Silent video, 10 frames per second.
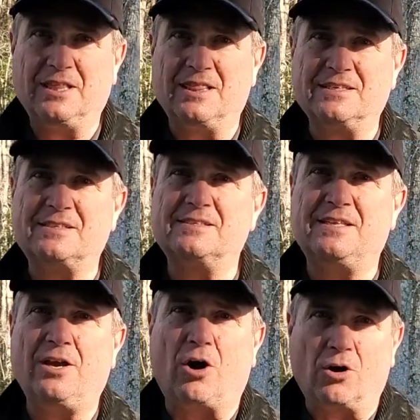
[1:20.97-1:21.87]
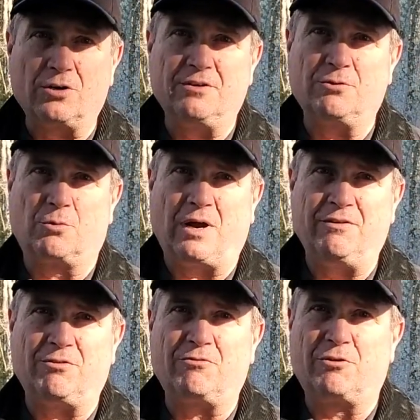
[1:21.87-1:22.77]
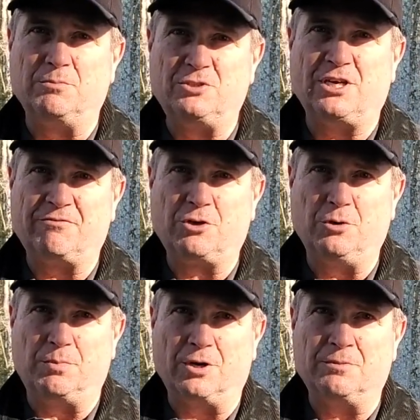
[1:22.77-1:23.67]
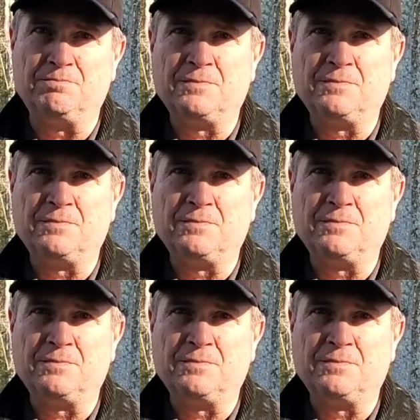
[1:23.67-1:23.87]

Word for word: This is The Art of the Rifle from Jeff Cooper.